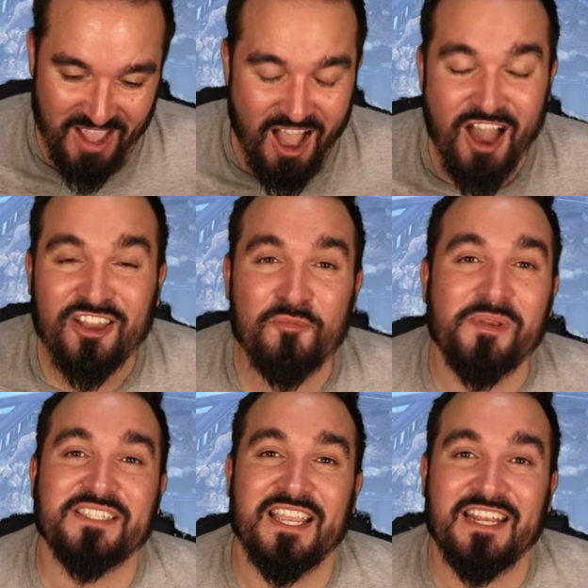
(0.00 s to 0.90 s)
I could be
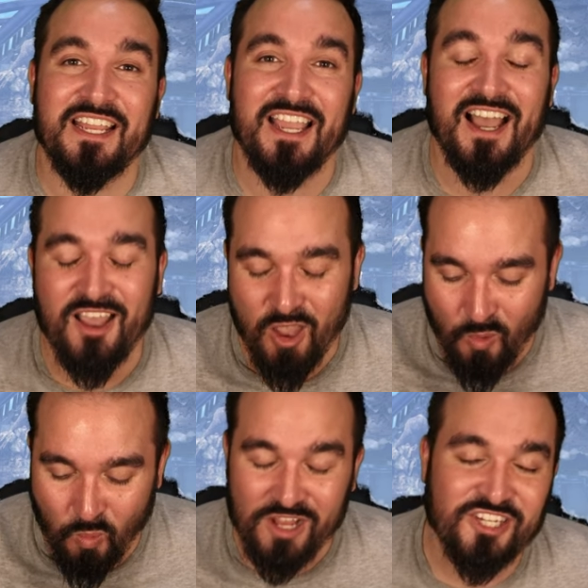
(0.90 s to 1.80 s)
sitting here
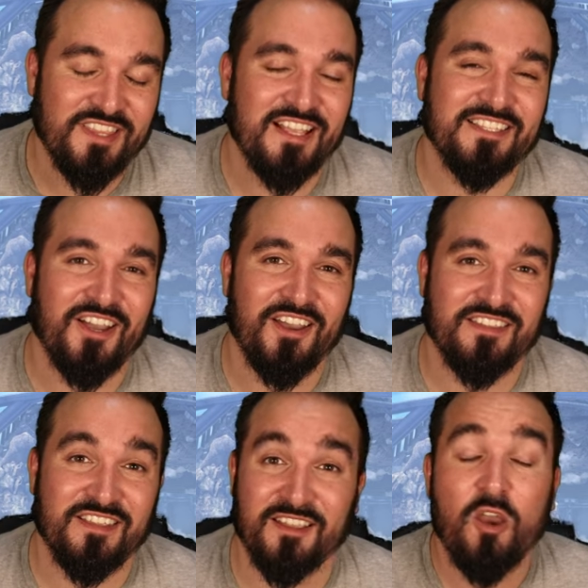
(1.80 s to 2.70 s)
watching the entire
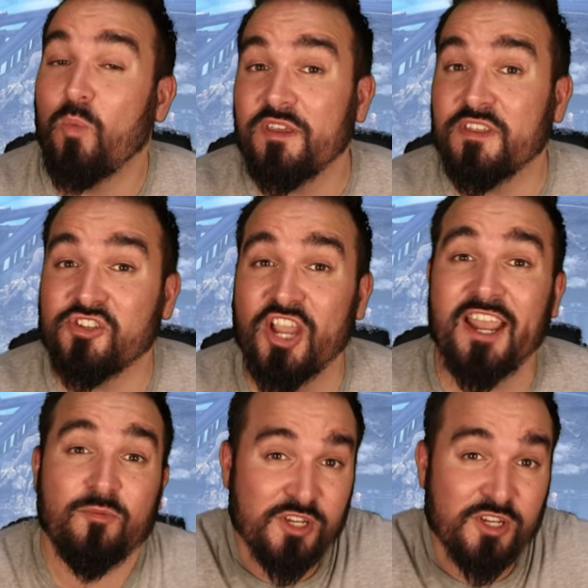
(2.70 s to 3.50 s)
thing with Jade,